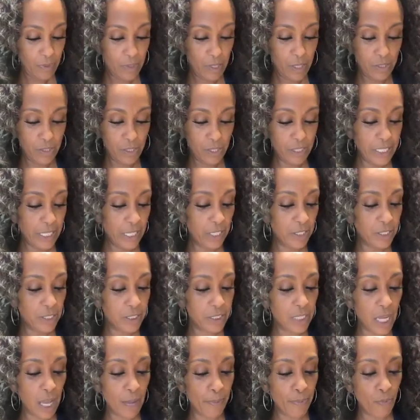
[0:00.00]
It's
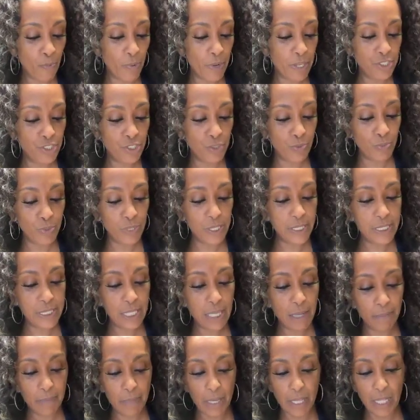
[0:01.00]
Adelia's Operation
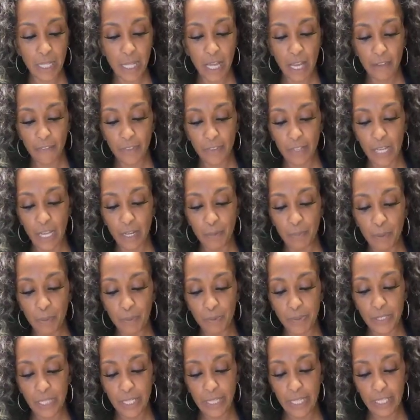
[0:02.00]
Reset My Life. A lot of
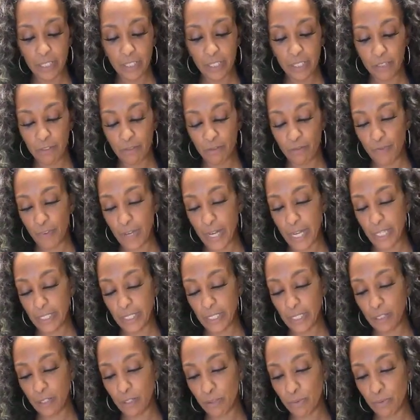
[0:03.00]
people said they couldn't
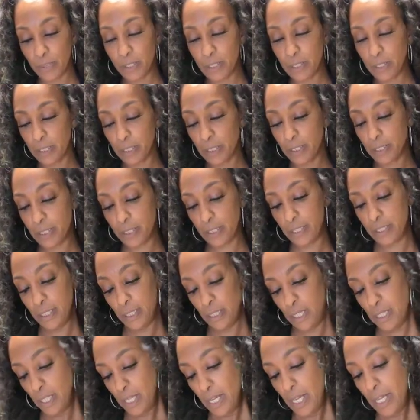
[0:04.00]
find it. 3,
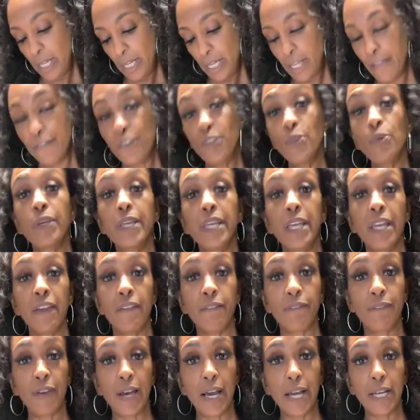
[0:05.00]
6. If you
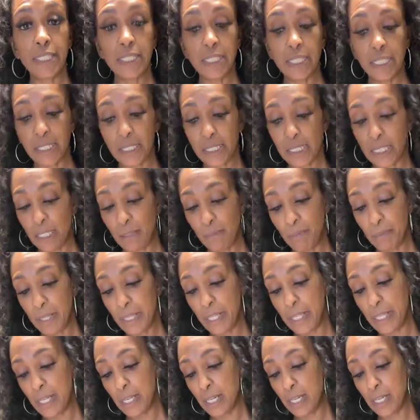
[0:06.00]
can't find it, send
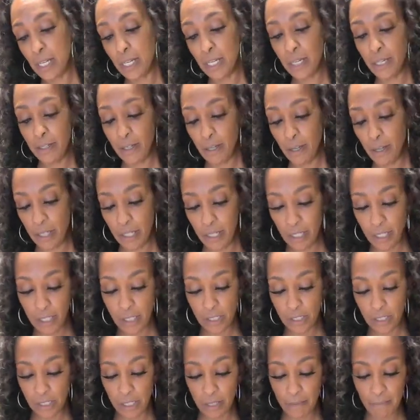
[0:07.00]
me an
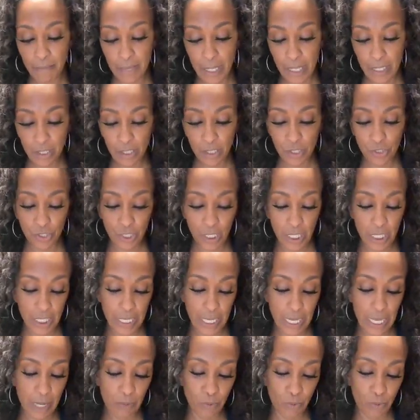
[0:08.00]
instant message
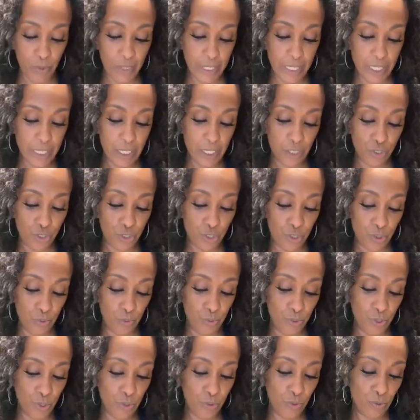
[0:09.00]
and I will get it to
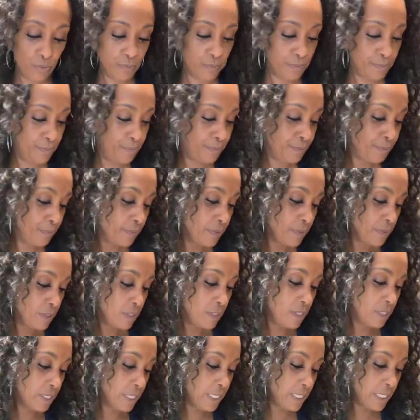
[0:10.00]
you.
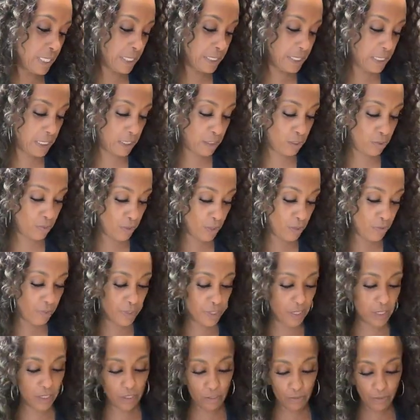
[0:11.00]
Again, I said 12
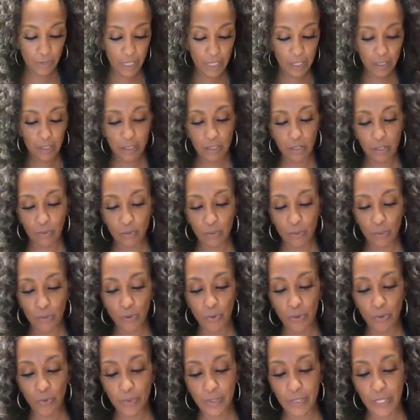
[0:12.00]
of these, right? So we're
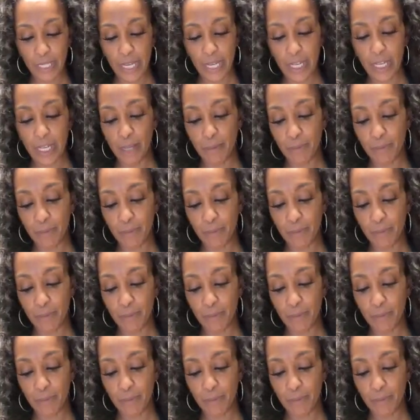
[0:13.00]
going with that.